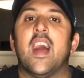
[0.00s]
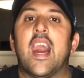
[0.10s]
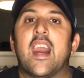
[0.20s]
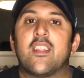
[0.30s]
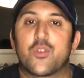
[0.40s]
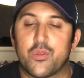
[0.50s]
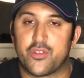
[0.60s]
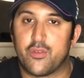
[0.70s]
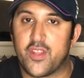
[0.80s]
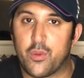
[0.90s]
And I just wanted to
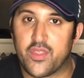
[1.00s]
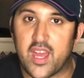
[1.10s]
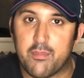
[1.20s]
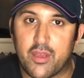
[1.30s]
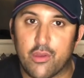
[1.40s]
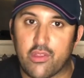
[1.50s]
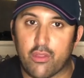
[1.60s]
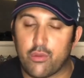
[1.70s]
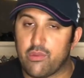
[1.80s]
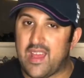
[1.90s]
do a video on that because I
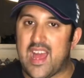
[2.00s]
thought it was